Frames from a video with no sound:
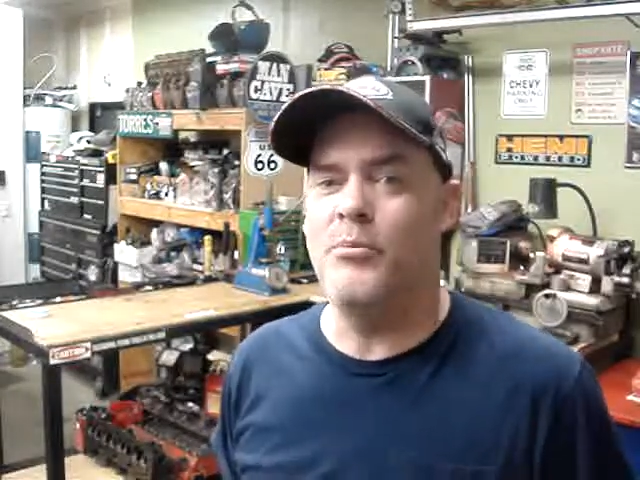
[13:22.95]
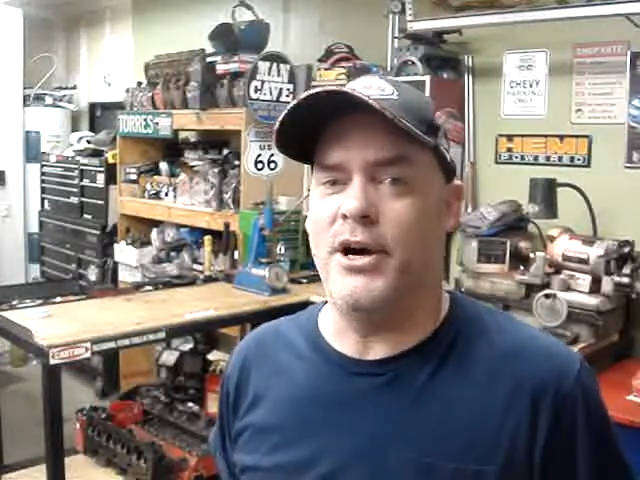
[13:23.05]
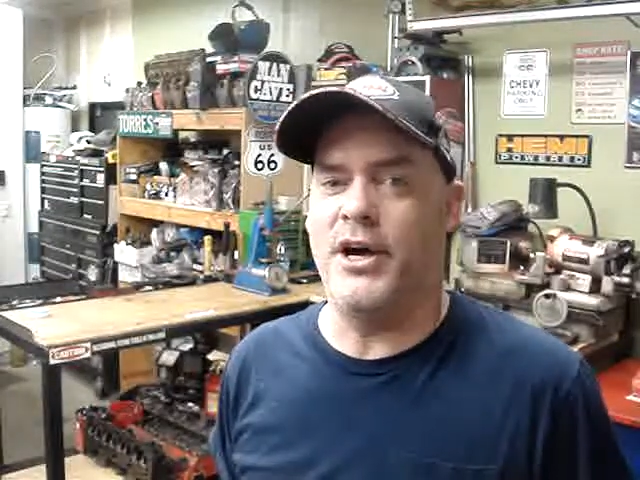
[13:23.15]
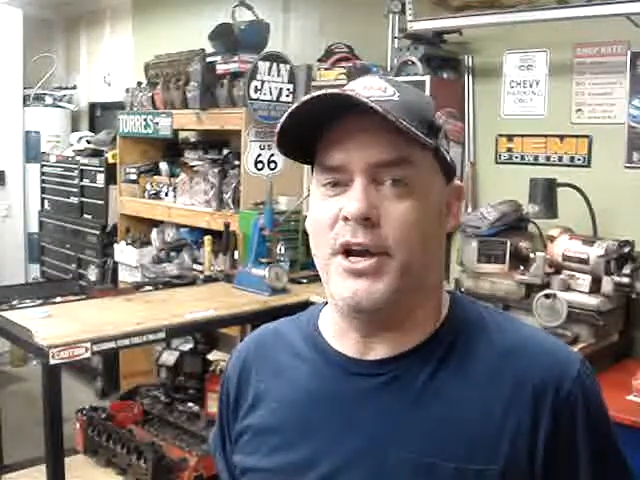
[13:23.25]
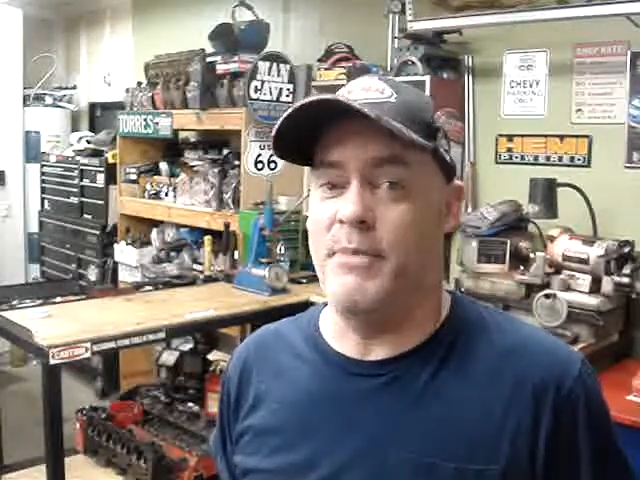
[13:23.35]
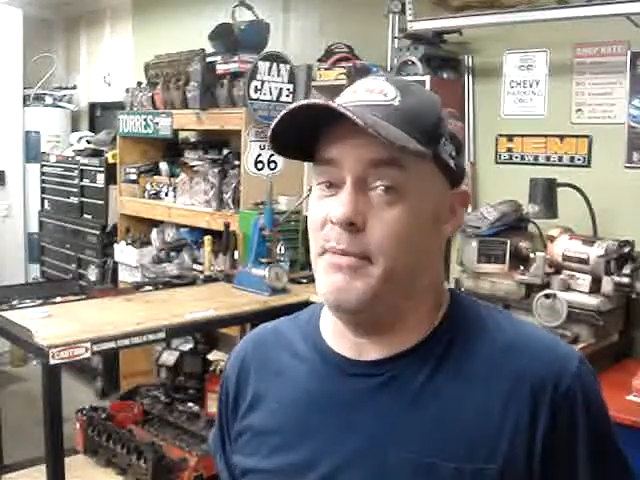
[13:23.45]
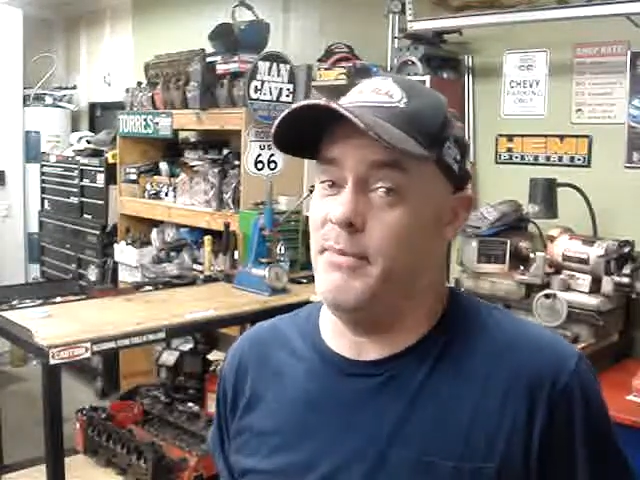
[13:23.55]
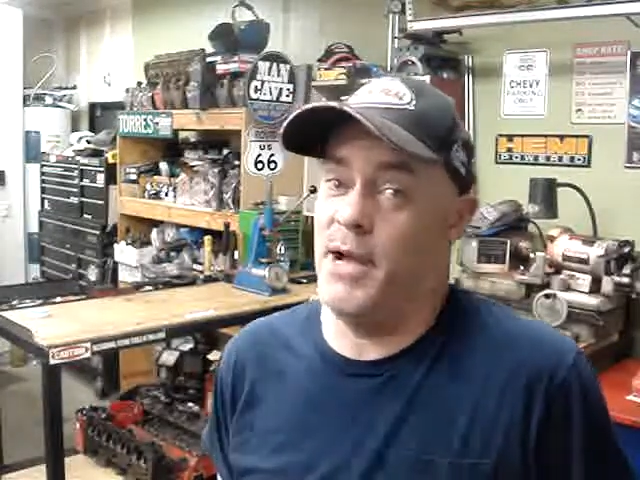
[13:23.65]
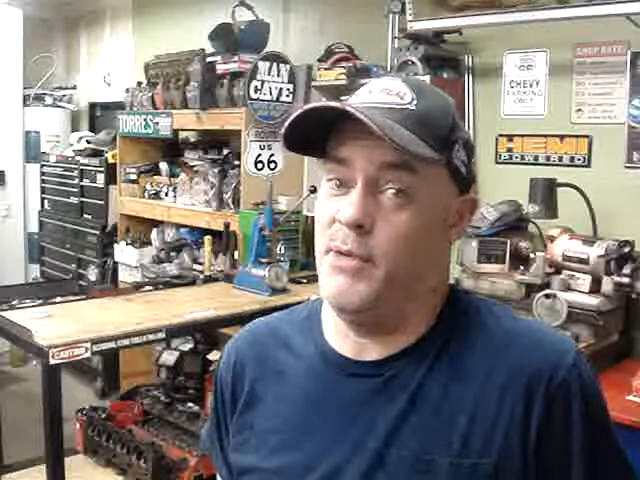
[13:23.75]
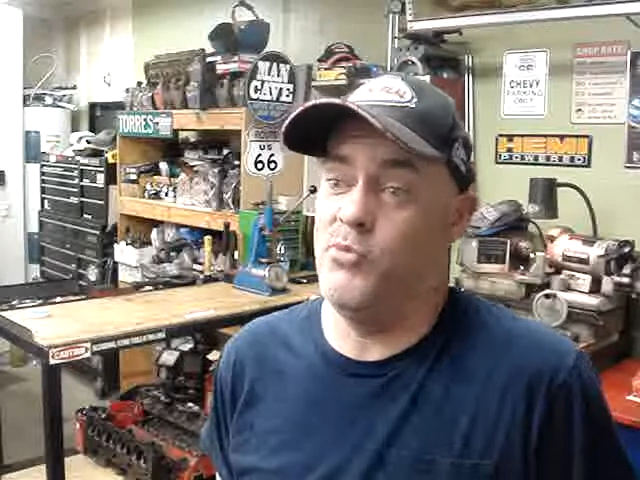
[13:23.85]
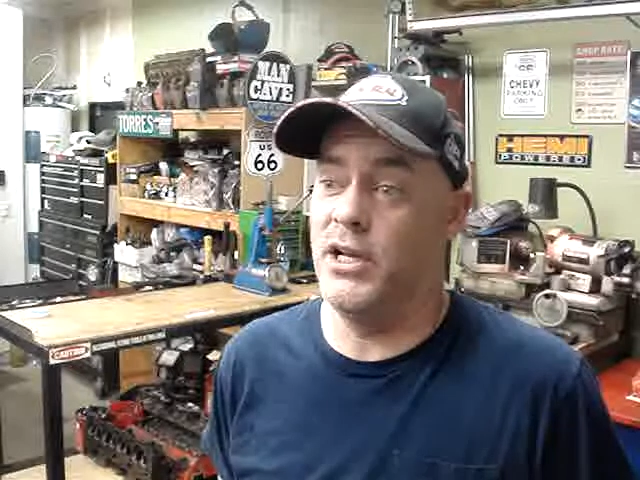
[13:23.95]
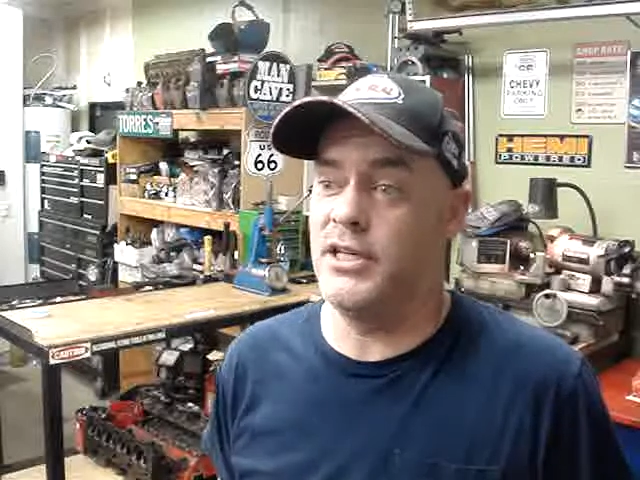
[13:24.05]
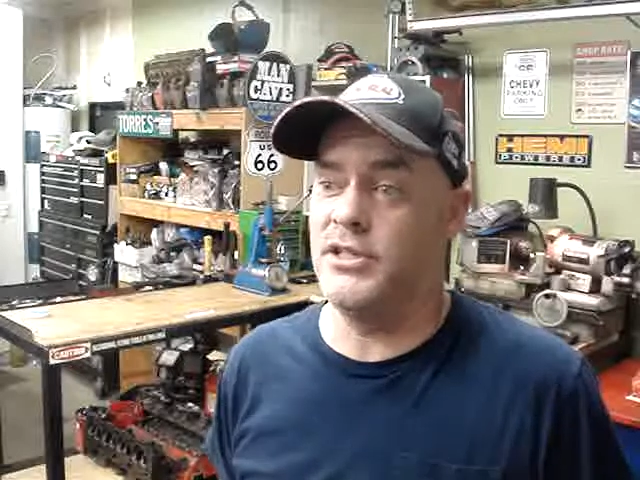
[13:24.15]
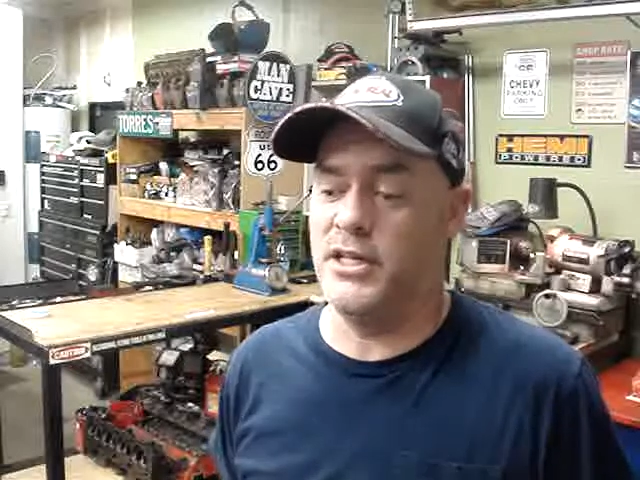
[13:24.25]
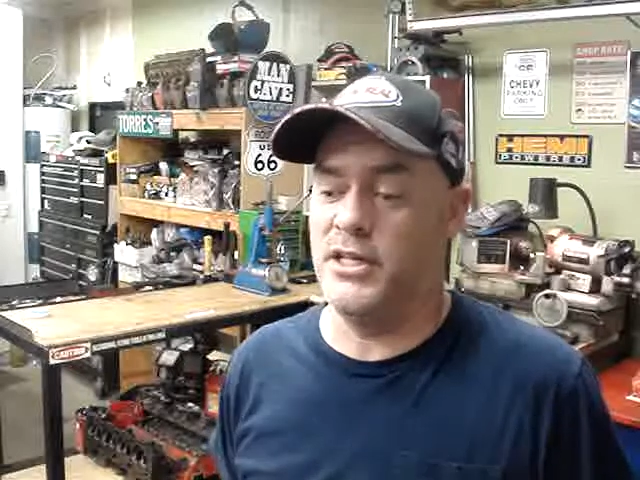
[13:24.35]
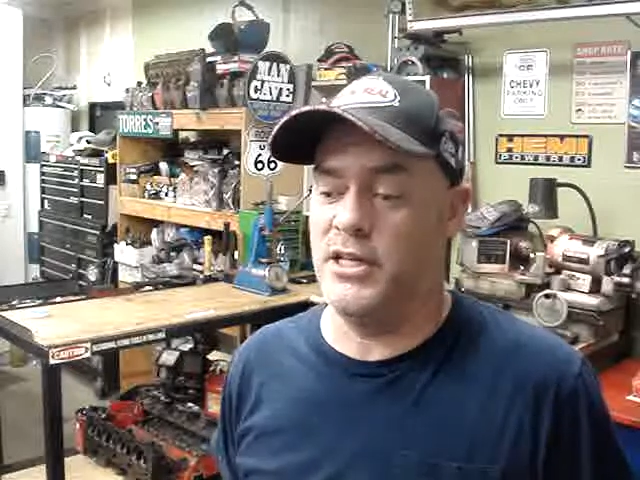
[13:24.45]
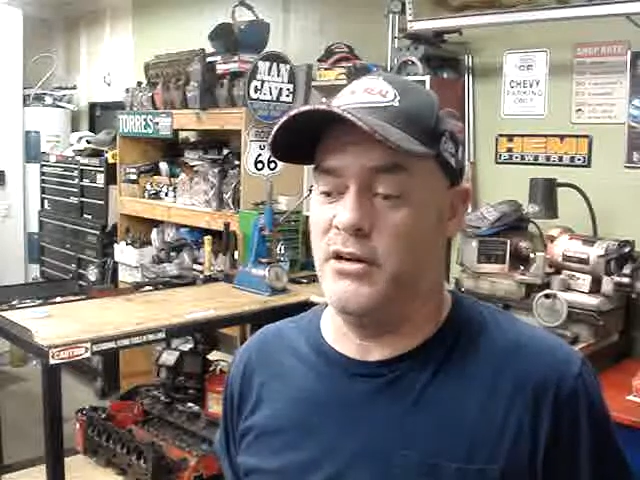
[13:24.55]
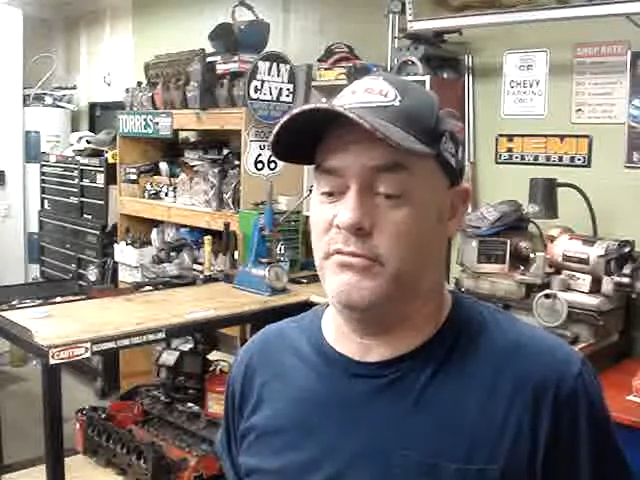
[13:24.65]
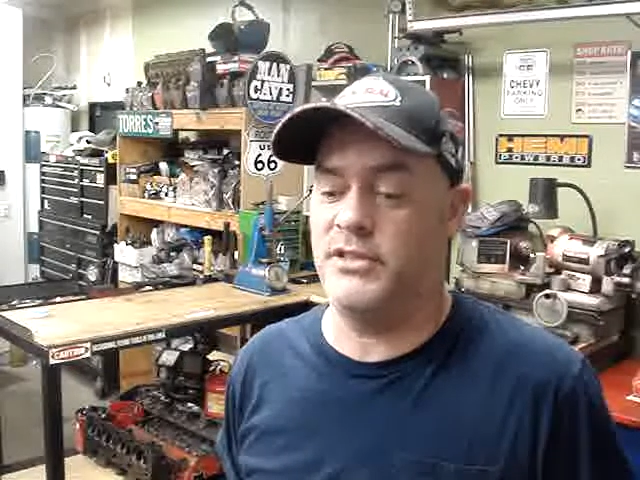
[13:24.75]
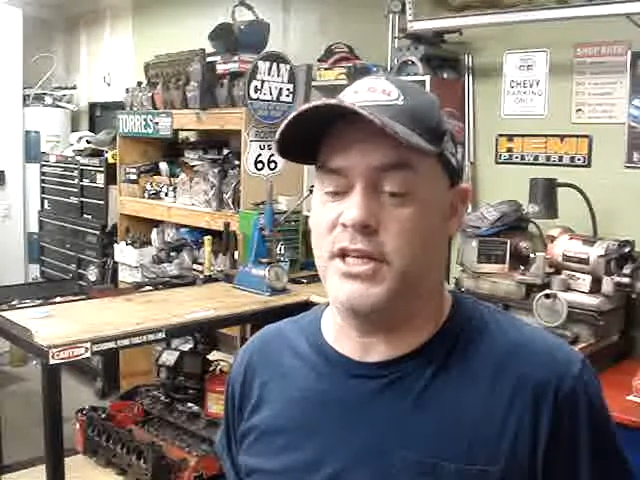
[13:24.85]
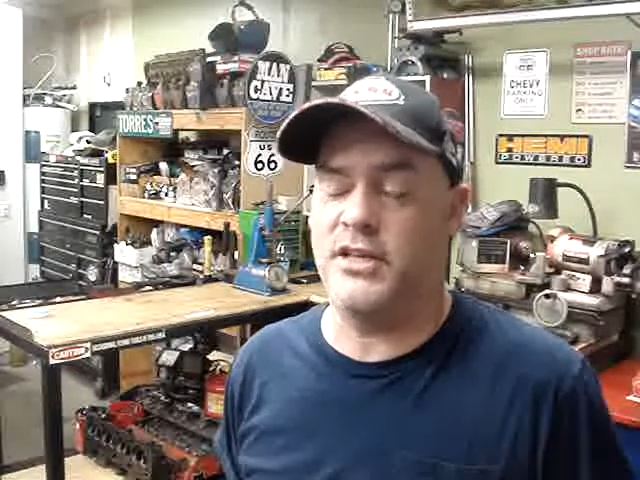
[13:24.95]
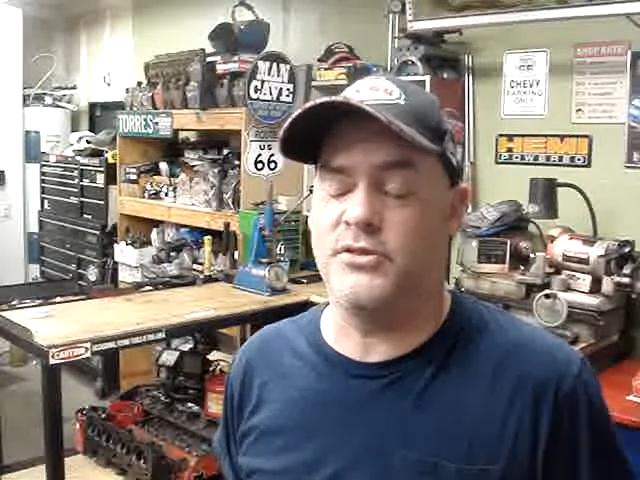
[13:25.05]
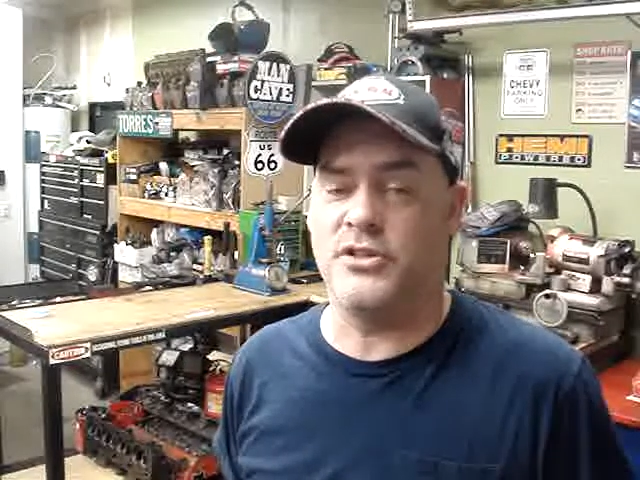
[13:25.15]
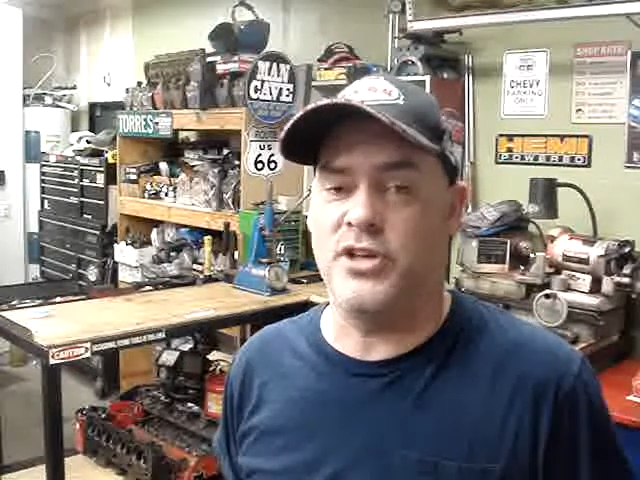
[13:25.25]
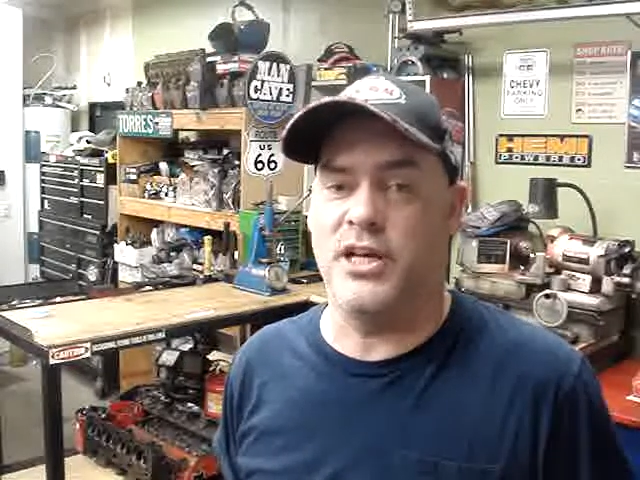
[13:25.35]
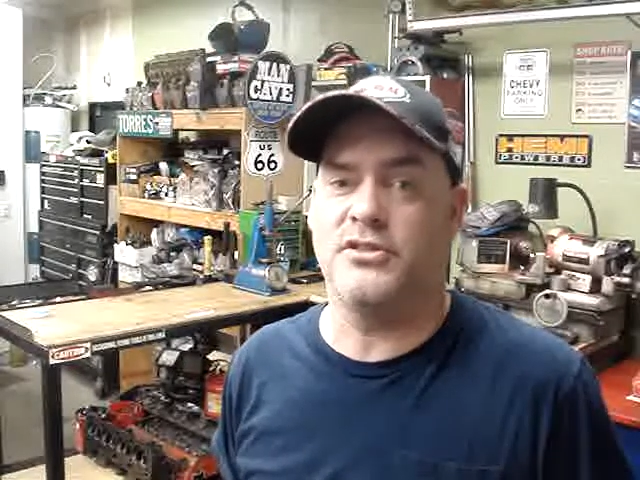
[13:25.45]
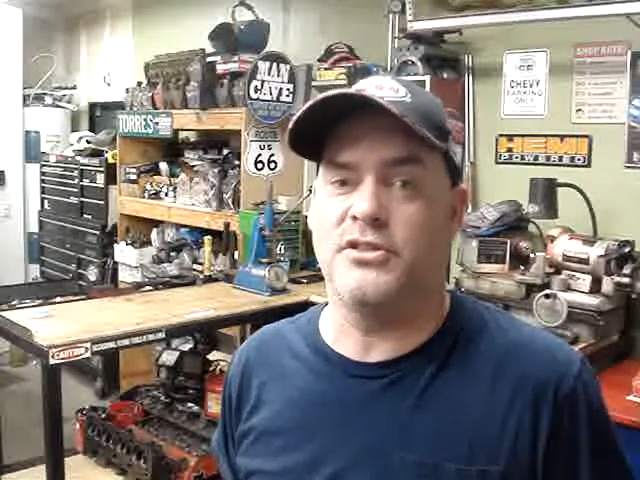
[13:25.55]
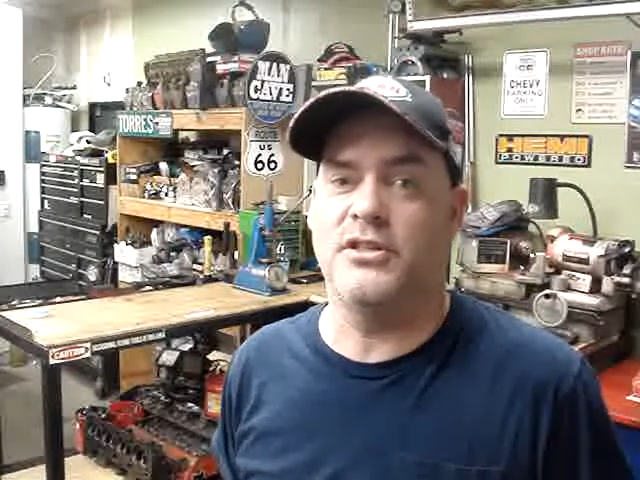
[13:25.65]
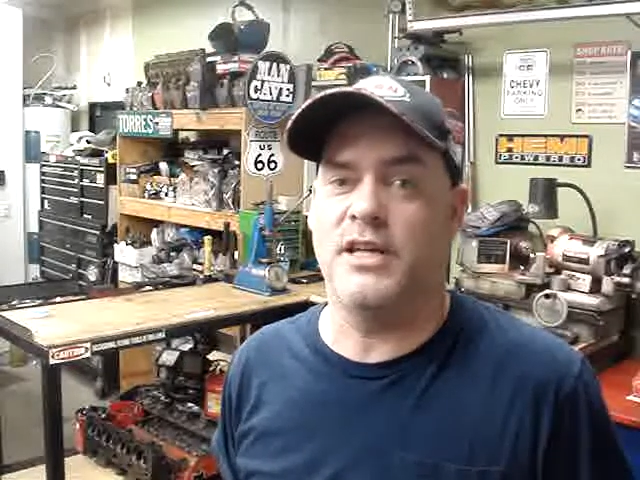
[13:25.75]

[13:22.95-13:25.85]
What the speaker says: but I'm willing to, you know, take your suggestions.